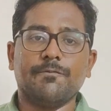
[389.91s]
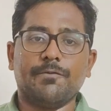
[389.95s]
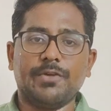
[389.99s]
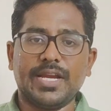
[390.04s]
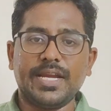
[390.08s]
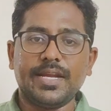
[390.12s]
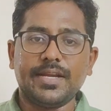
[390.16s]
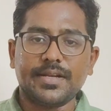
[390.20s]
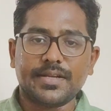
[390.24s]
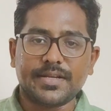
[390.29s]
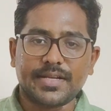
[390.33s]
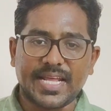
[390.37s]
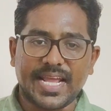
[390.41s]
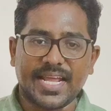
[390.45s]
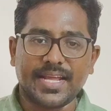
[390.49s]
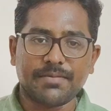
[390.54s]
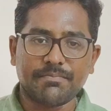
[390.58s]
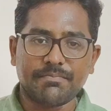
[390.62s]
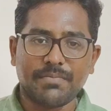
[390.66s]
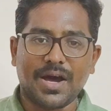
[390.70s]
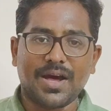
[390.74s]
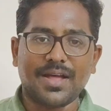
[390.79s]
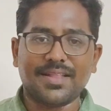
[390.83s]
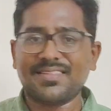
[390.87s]
We
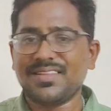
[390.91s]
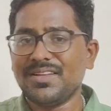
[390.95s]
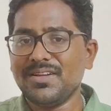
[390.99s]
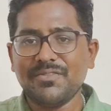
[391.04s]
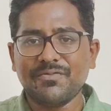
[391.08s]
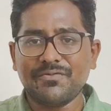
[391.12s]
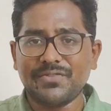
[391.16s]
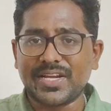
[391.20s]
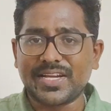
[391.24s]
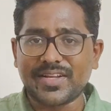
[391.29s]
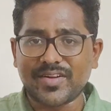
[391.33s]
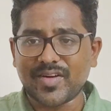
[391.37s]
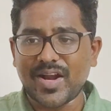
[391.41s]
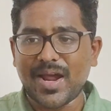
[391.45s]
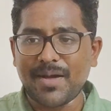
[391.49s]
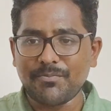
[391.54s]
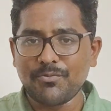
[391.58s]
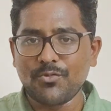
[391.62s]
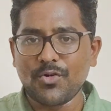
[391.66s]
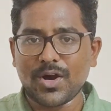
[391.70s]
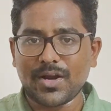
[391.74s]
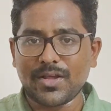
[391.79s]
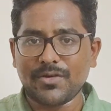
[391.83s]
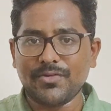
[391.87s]
take bath, we
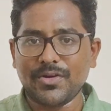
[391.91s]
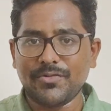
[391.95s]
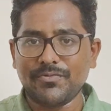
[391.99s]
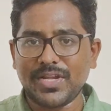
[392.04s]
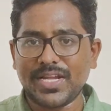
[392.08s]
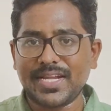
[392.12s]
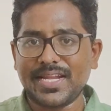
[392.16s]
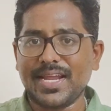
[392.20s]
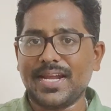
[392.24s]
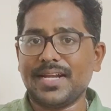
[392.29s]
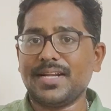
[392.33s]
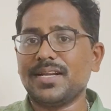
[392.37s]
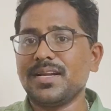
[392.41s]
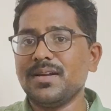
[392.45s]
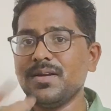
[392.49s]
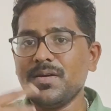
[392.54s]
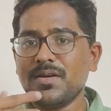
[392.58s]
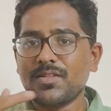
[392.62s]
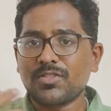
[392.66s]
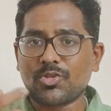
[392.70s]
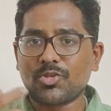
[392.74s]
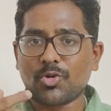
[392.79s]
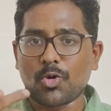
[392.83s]
grab whatever we get,